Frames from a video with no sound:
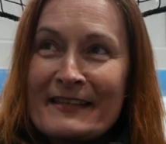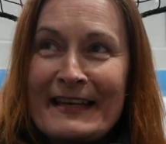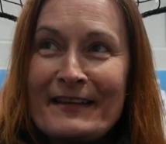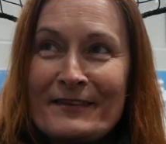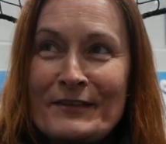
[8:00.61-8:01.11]
the
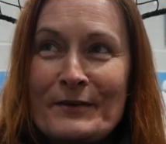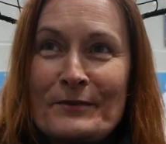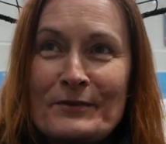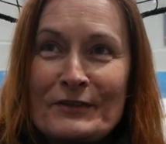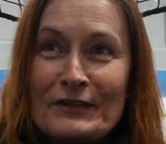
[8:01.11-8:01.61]
scenes
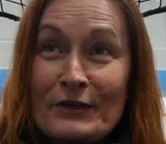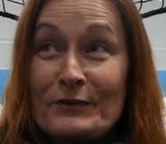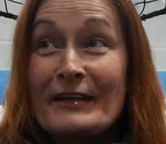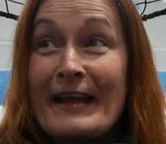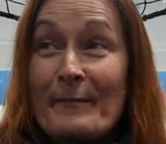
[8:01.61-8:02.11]
who doesn't
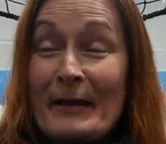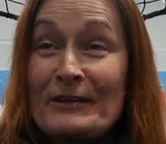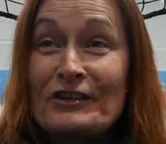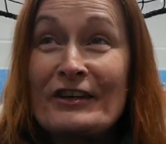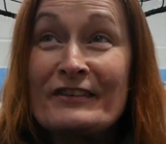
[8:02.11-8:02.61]
usually get a
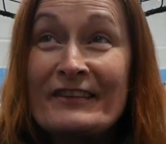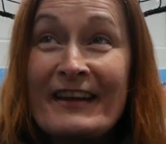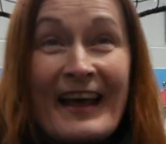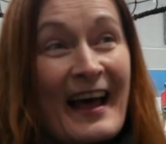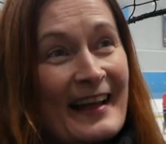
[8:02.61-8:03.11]
mention.
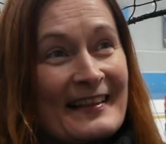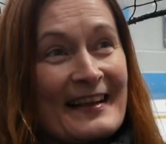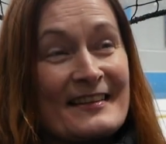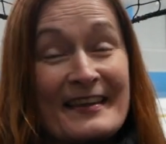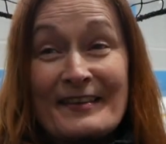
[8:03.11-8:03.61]
I'd
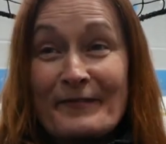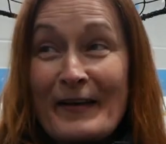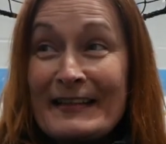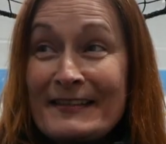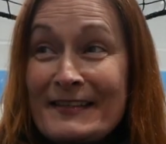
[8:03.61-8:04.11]
like to thank the
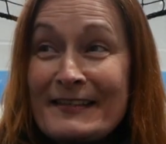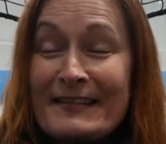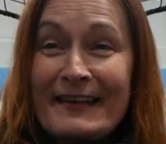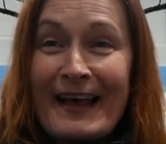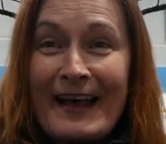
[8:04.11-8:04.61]

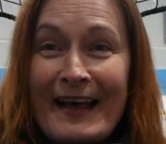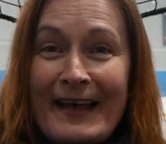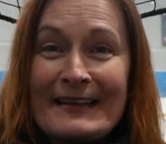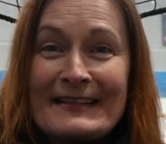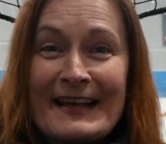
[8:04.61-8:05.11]
fans,
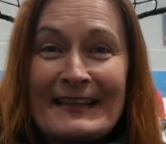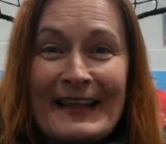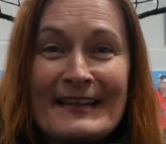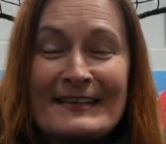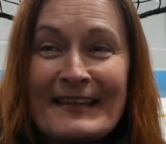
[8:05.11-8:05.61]
and I'd
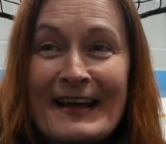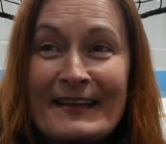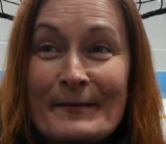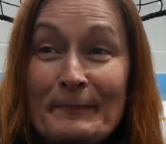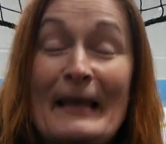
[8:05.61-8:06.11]
like to
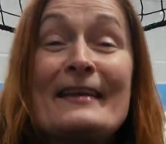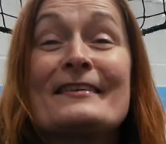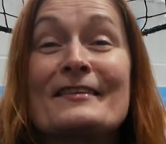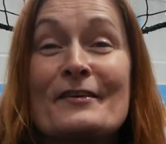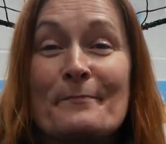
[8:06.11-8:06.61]
thank the
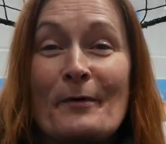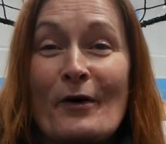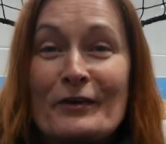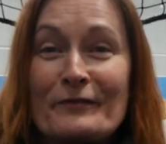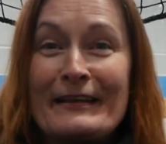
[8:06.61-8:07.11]
players who've put
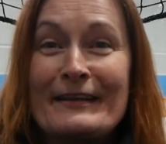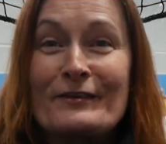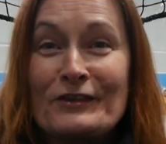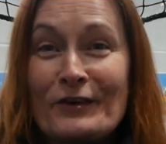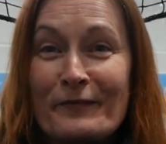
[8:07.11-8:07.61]
on a really
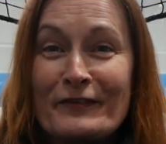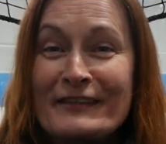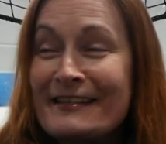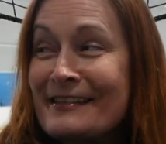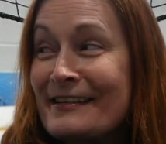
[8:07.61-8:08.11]
good show for
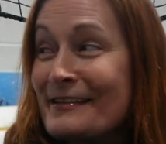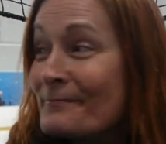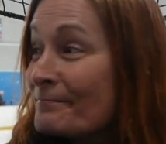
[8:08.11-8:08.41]
us this season.